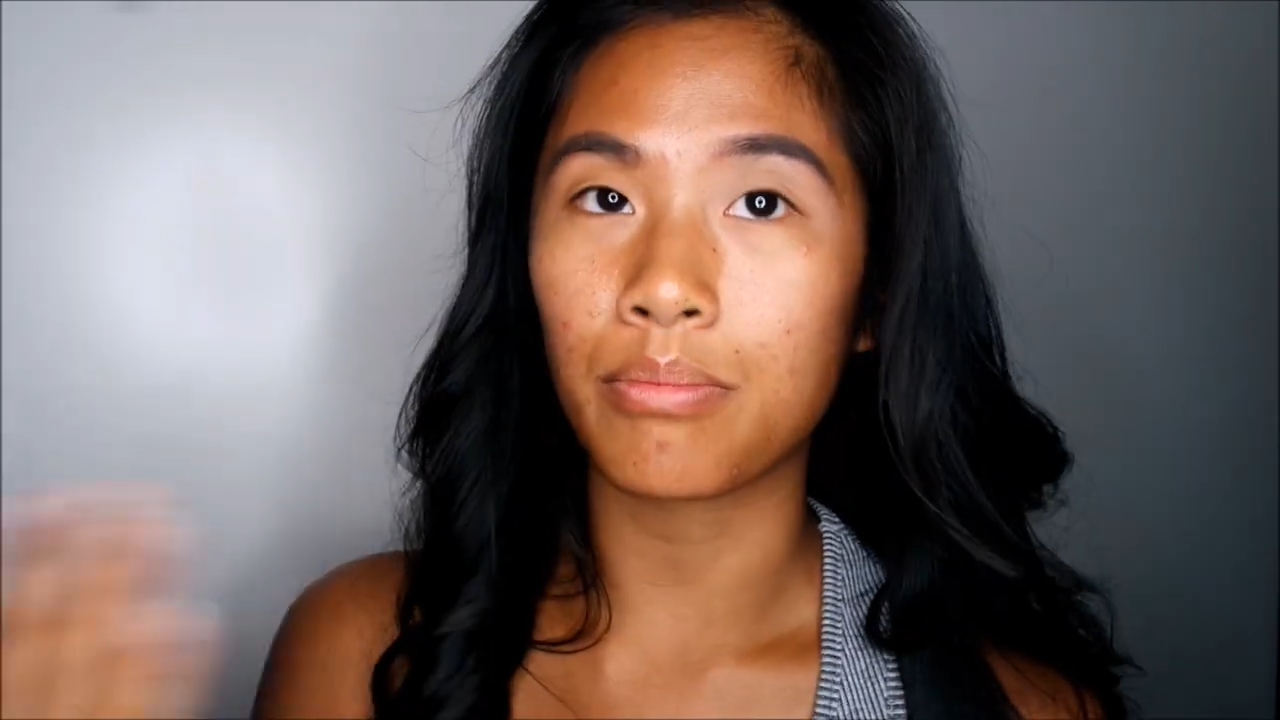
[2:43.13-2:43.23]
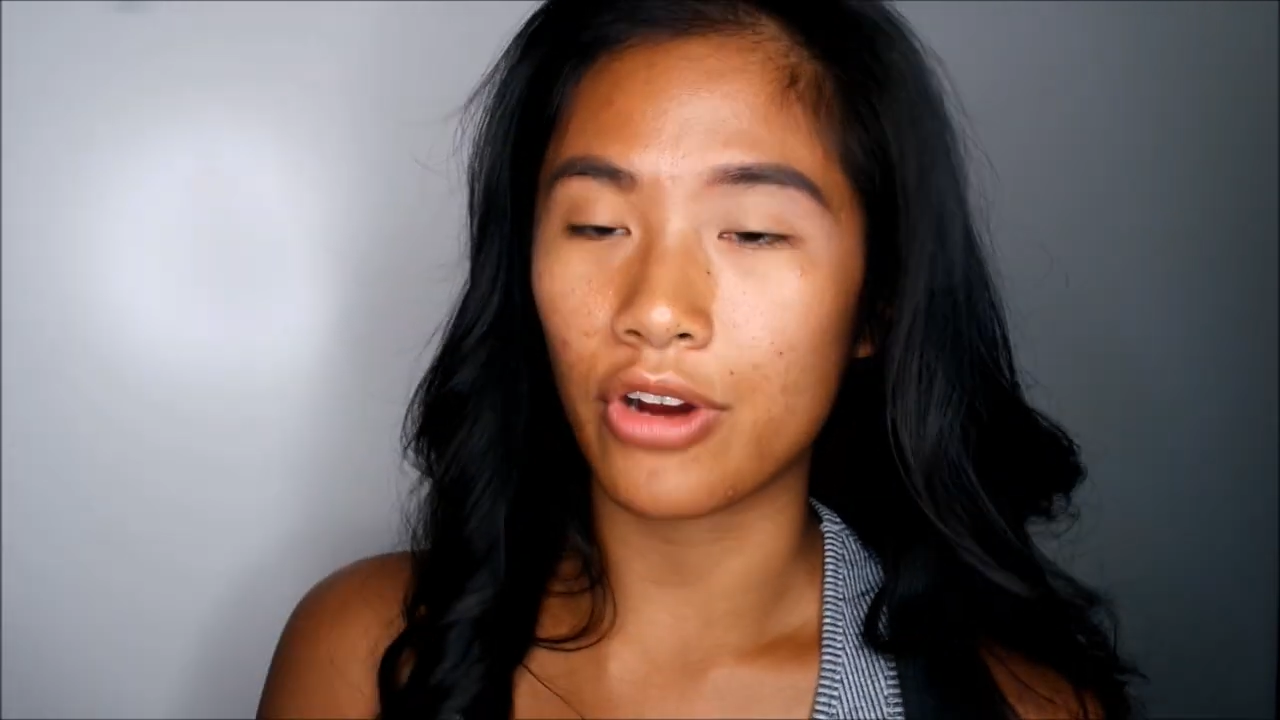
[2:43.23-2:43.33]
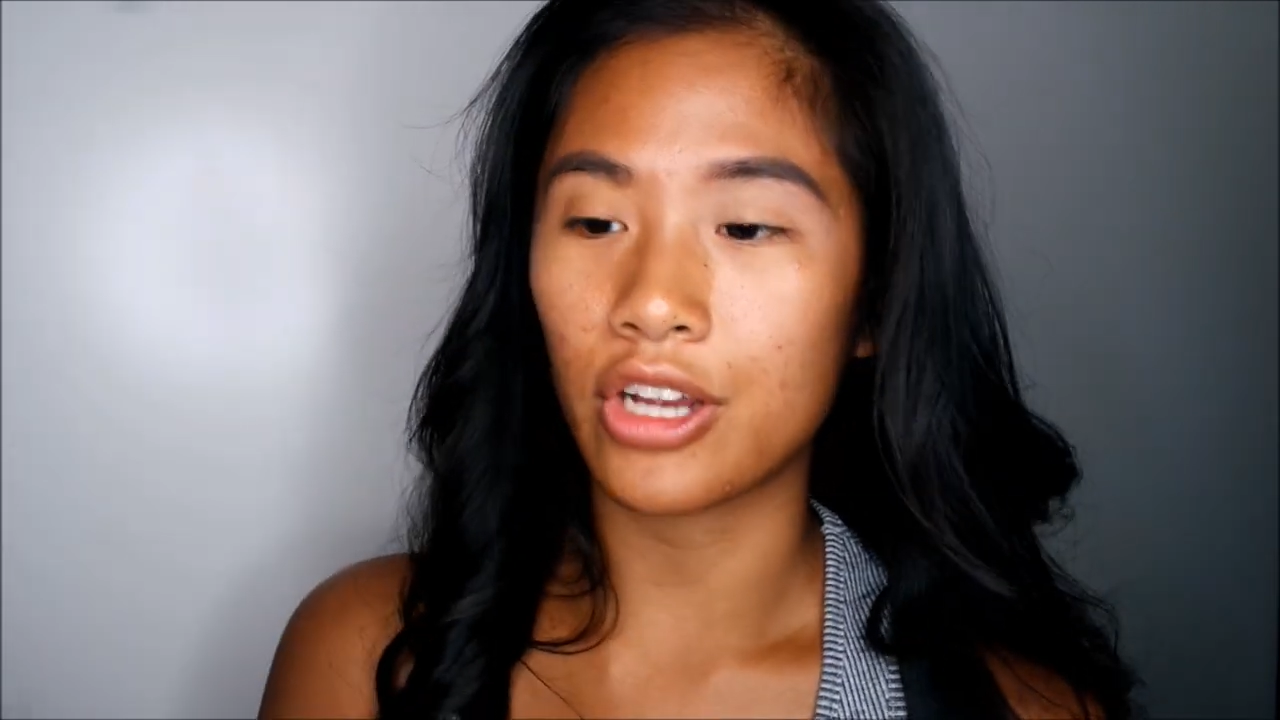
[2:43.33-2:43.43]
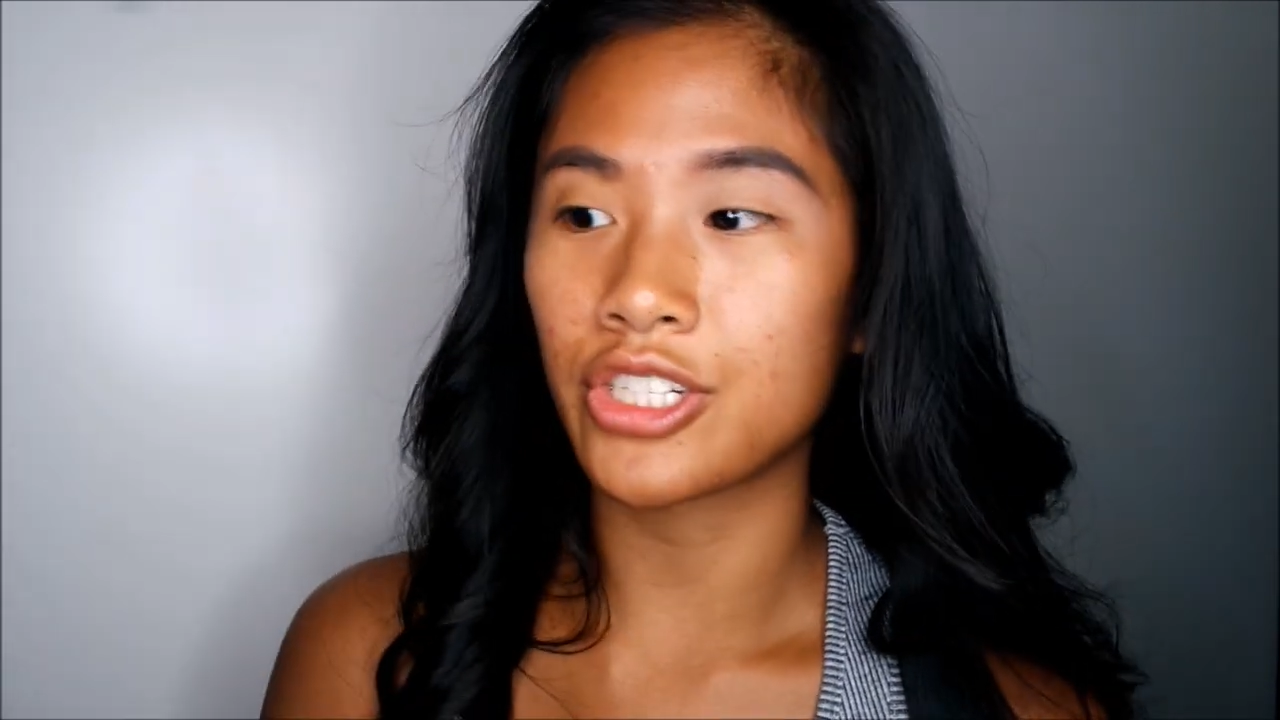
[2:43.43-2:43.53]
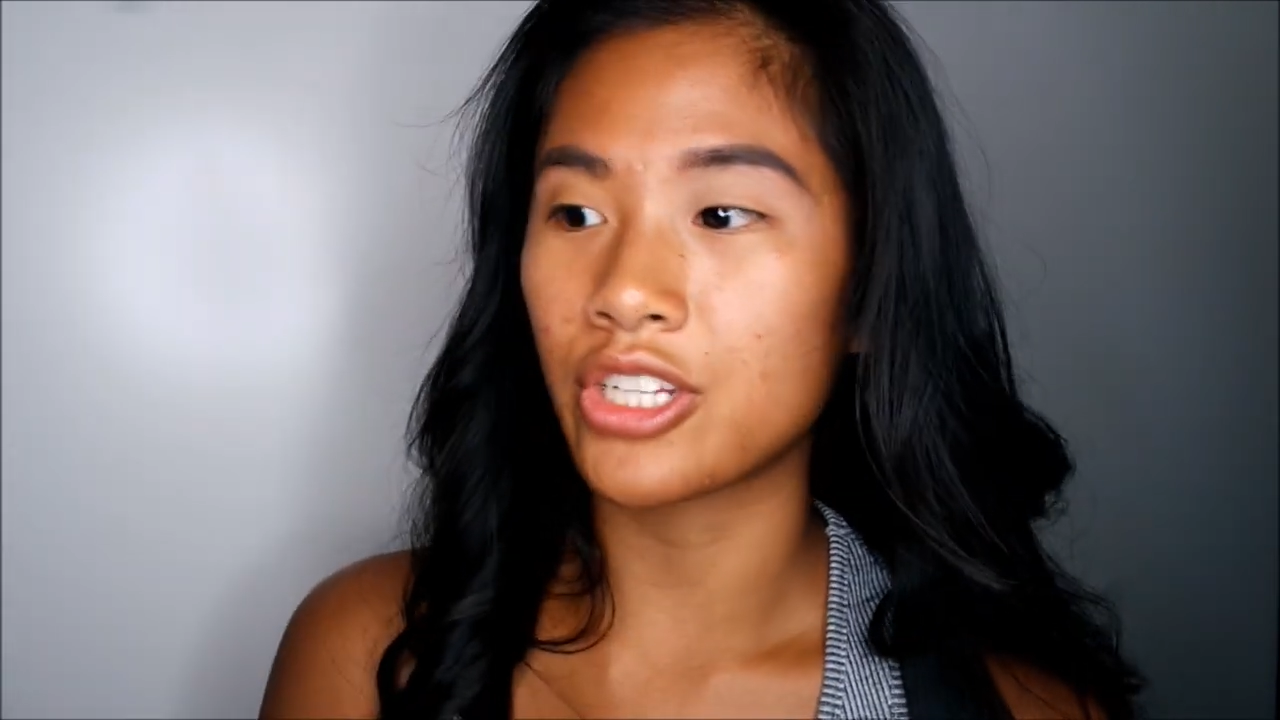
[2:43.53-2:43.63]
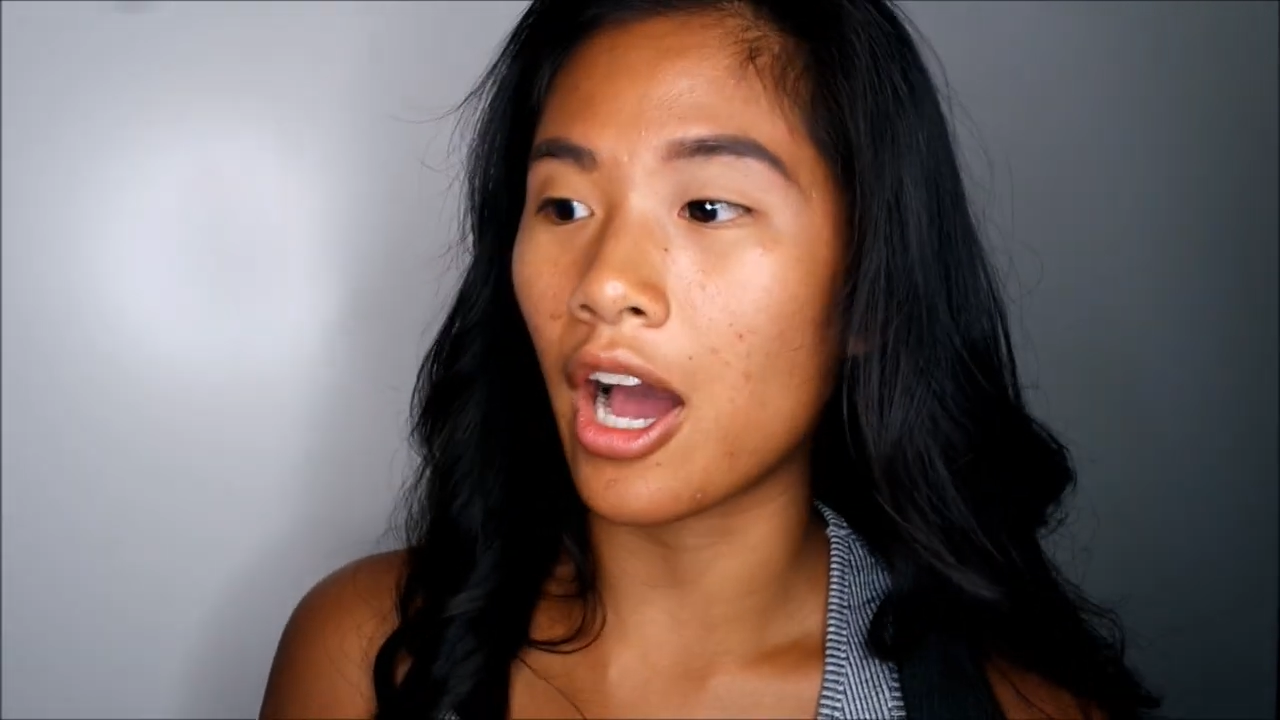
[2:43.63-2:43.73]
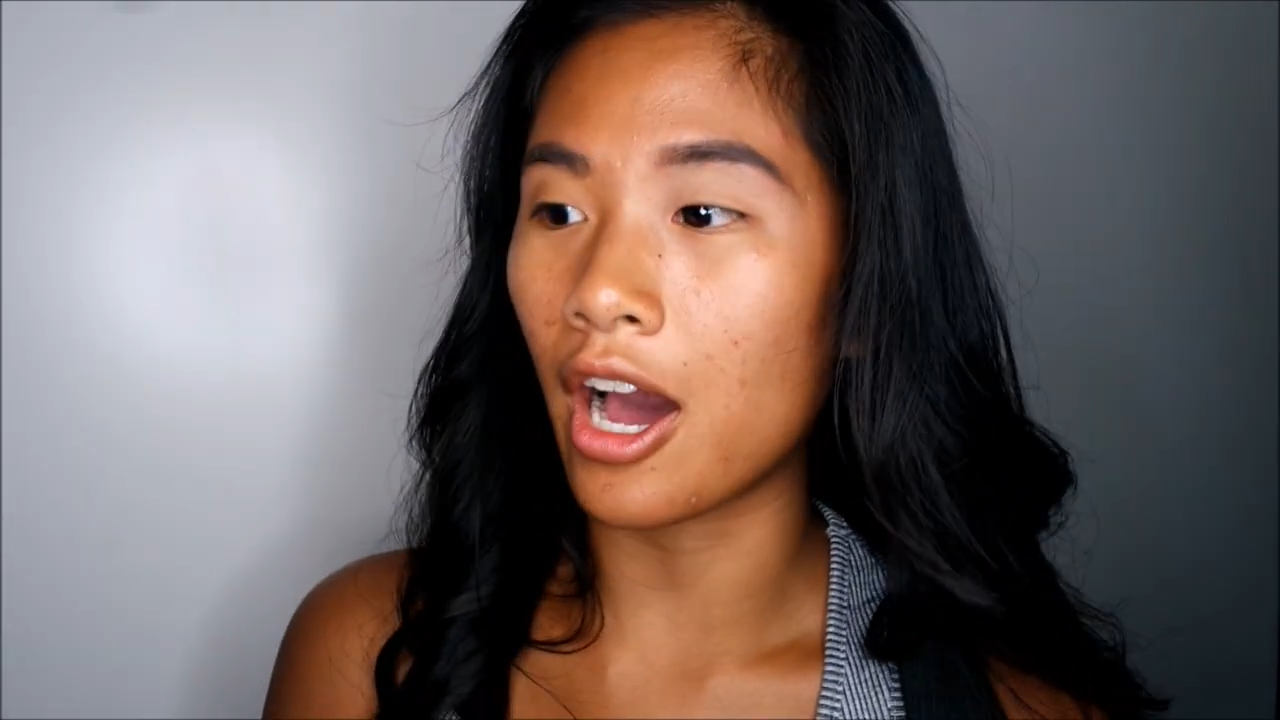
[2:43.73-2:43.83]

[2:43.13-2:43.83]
brush the